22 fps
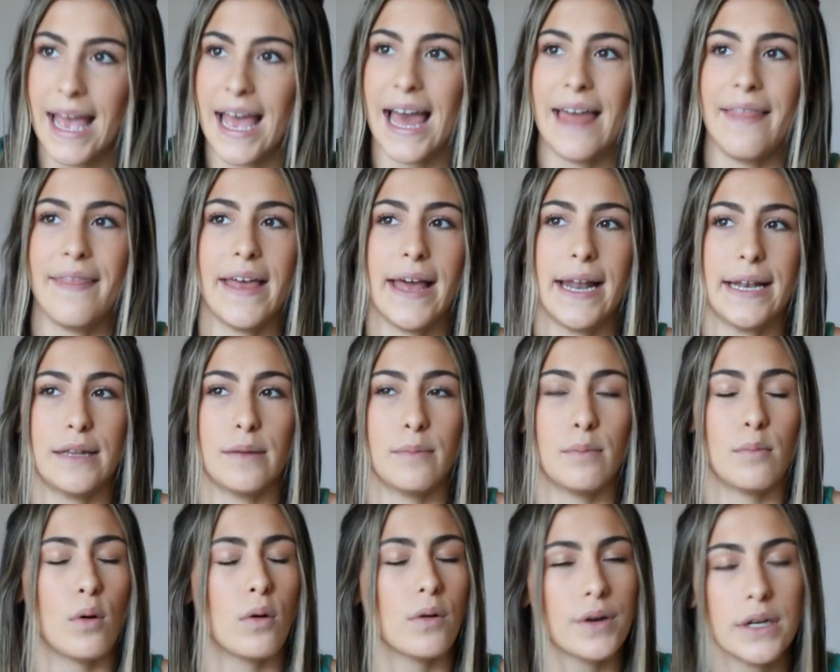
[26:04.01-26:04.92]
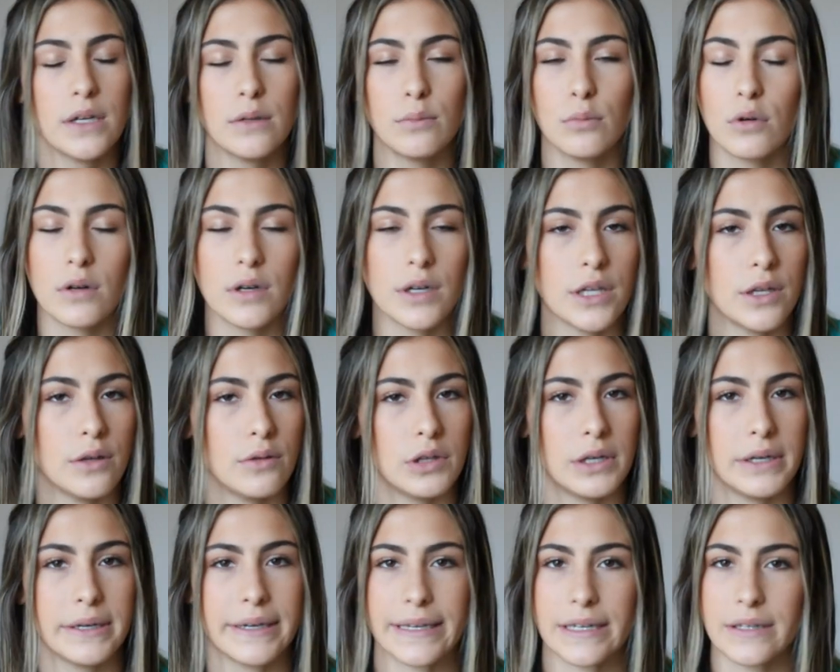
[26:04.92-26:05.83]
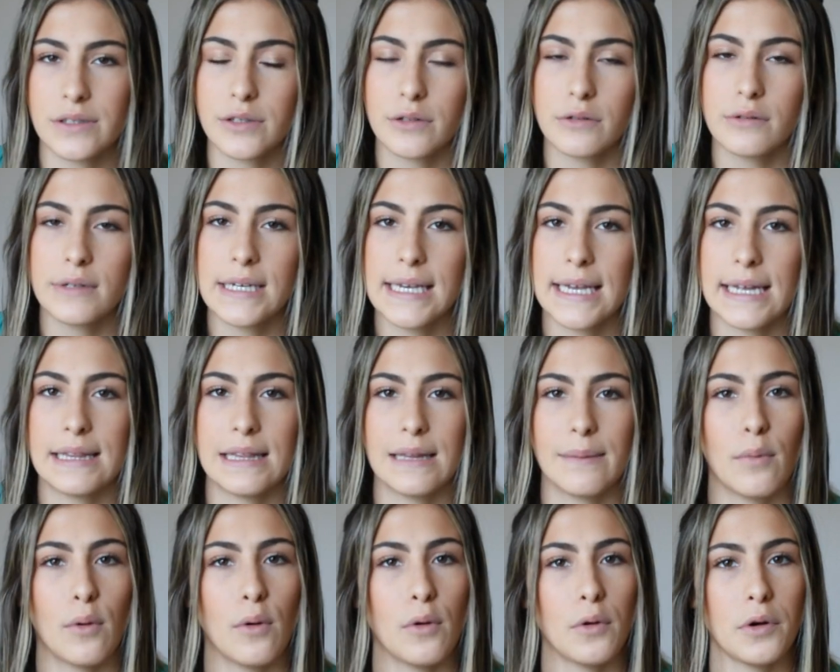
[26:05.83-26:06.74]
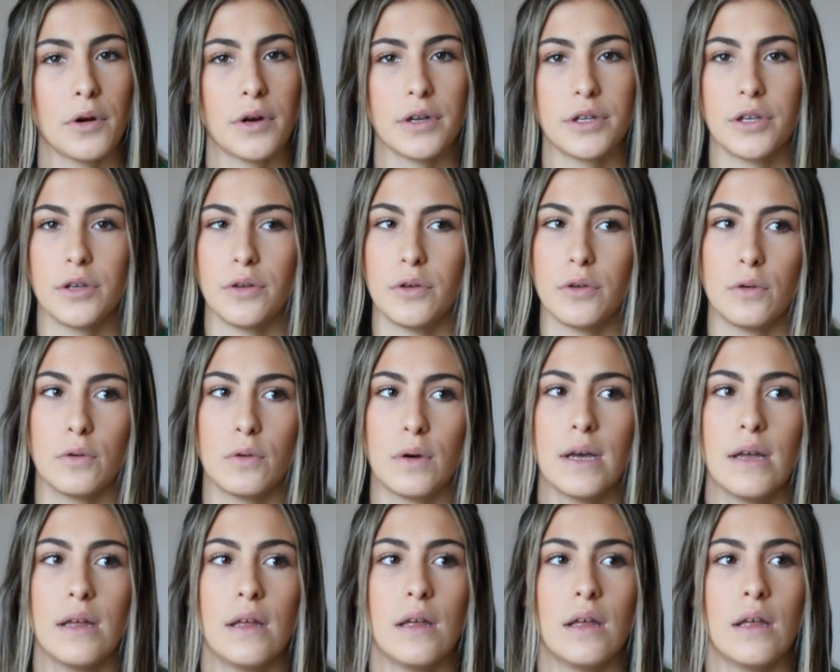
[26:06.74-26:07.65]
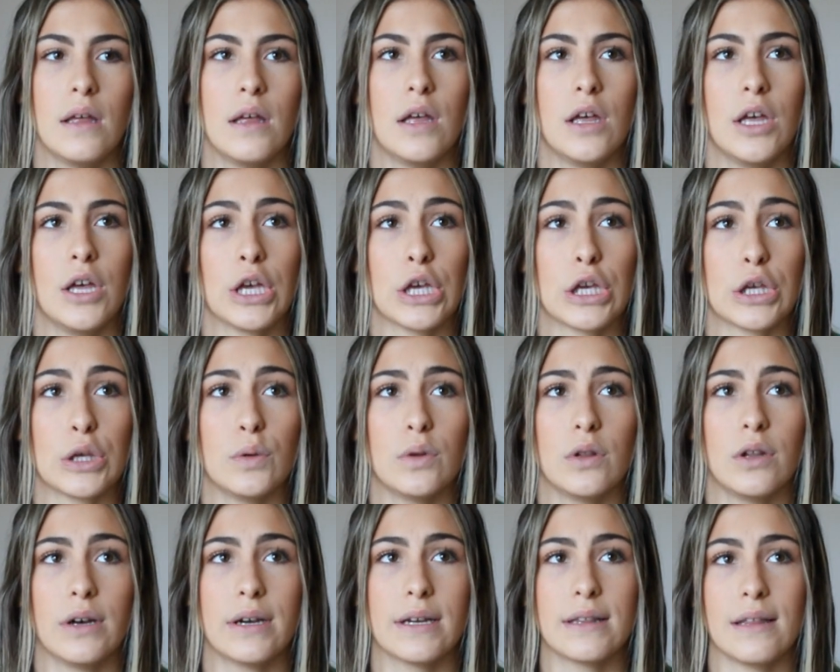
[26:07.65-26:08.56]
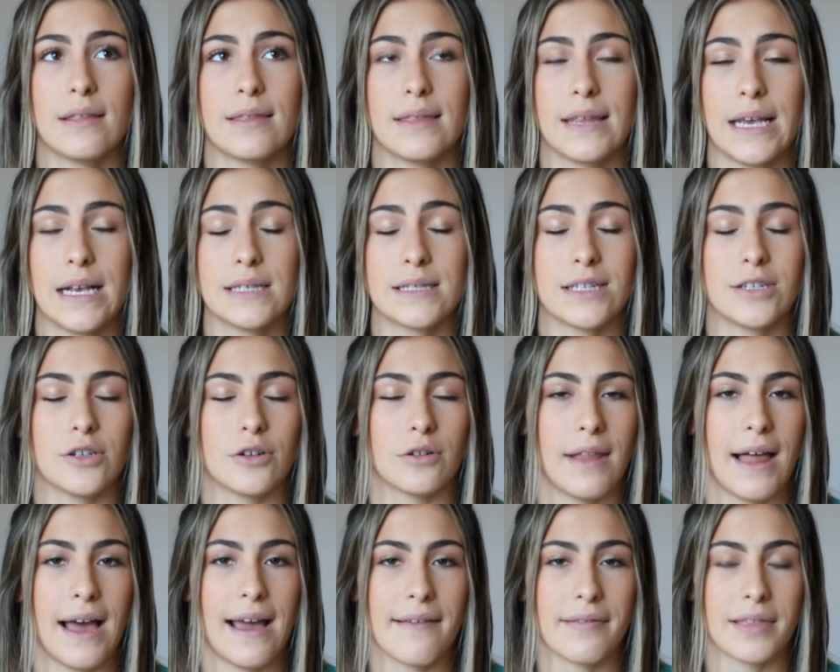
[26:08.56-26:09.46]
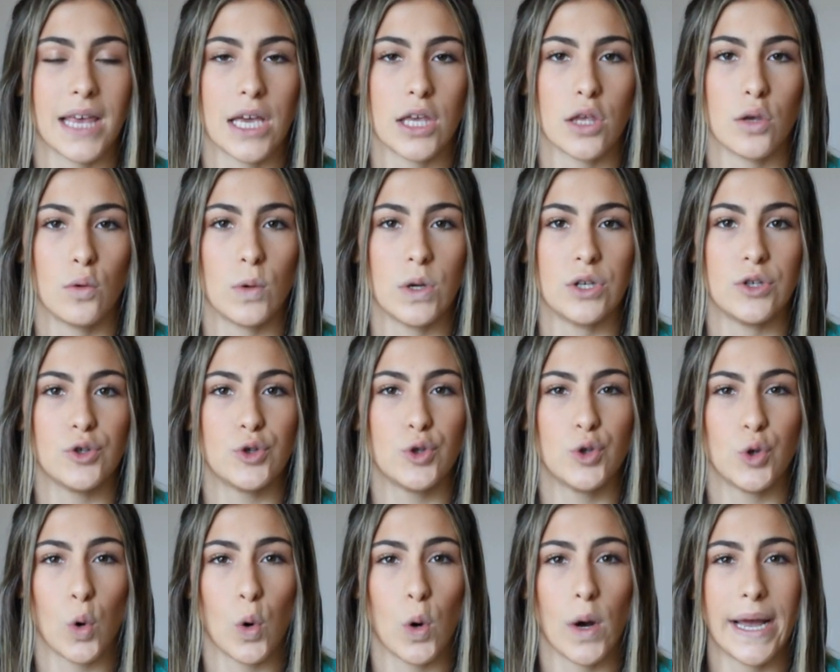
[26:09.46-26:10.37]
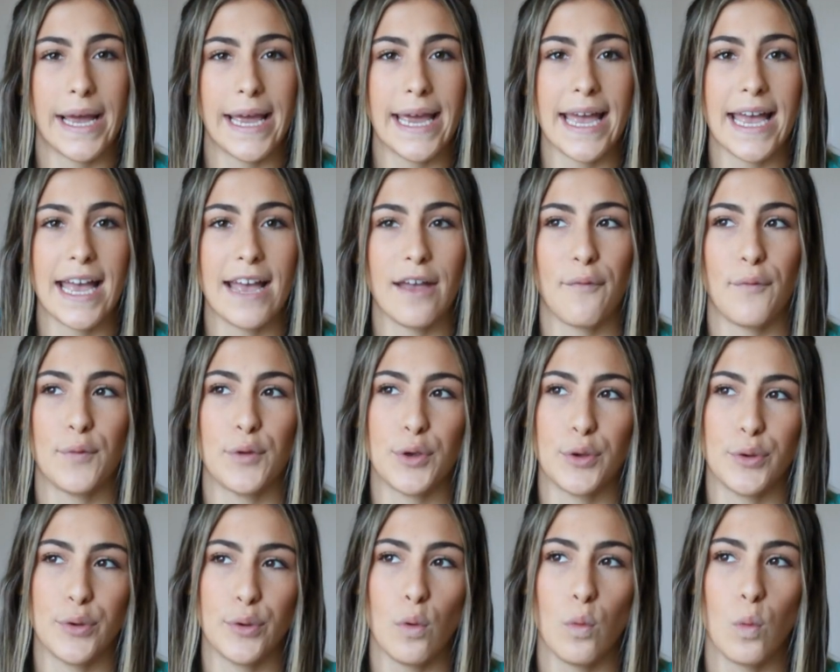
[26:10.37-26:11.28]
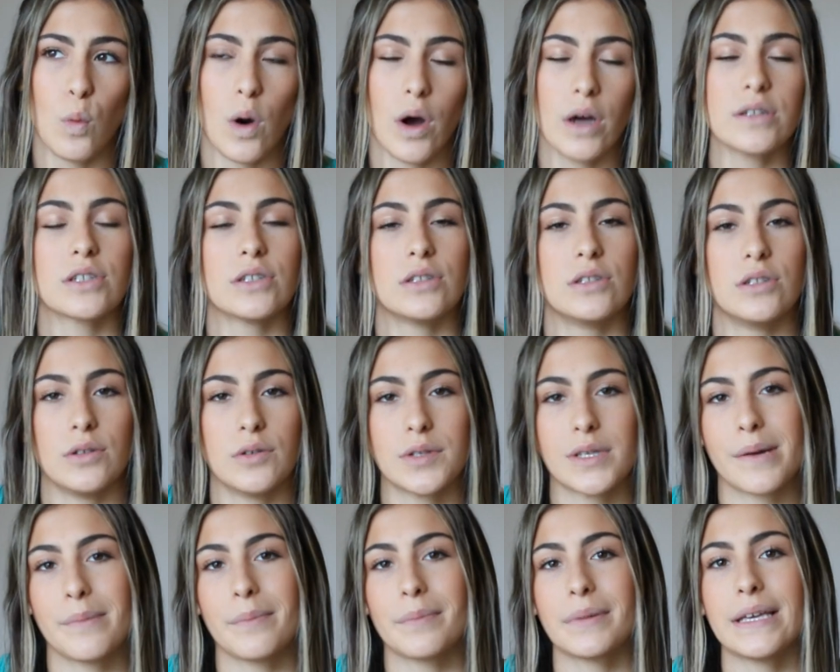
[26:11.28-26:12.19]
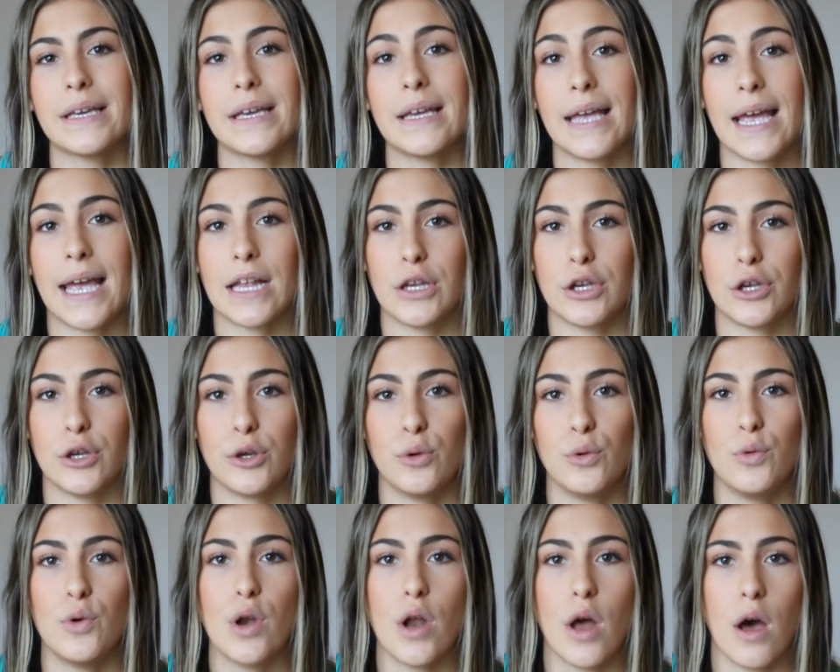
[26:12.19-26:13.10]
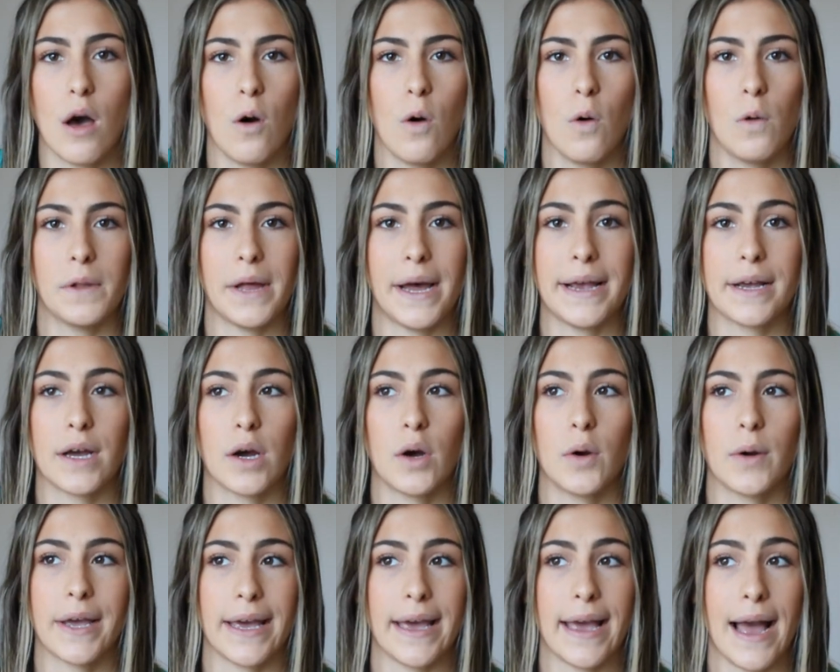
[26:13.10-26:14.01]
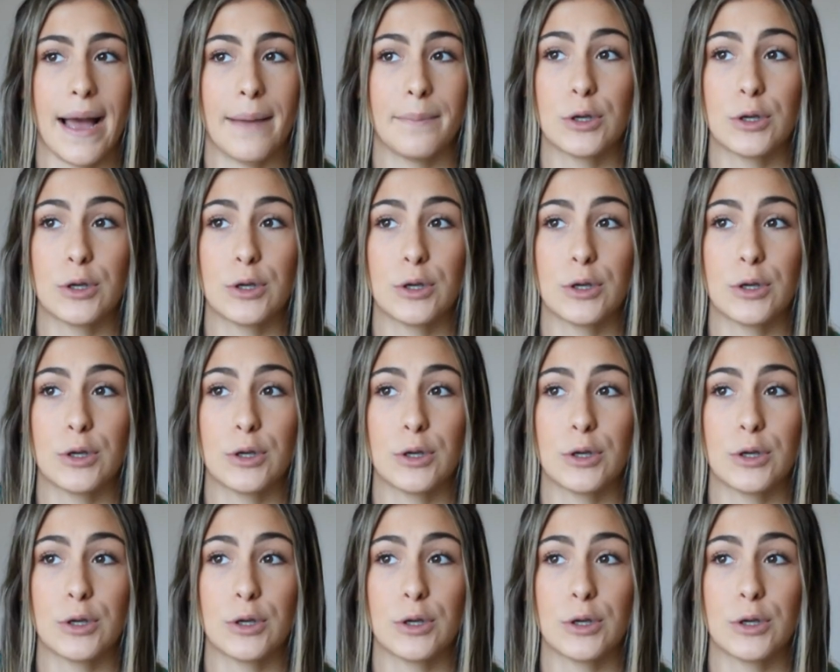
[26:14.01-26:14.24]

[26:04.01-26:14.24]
And then the more and more you look into it and the more you look at the things in your life that you enjoy, if you want to do something and you know, like, okay, I'm